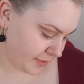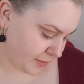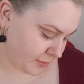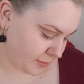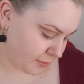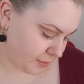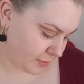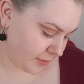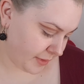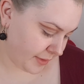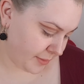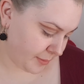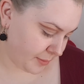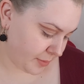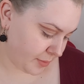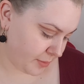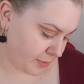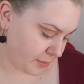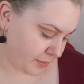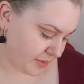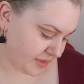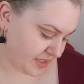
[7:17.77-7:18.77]
I don't
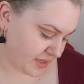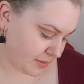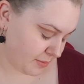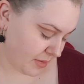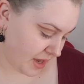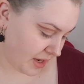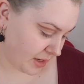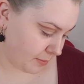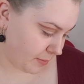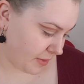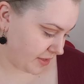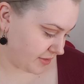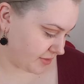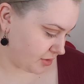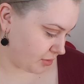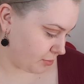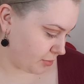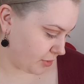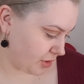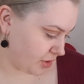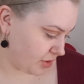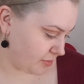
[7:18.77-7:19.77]
know, it's a MAC pencil
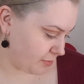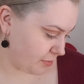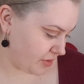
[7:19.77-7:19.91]
brush,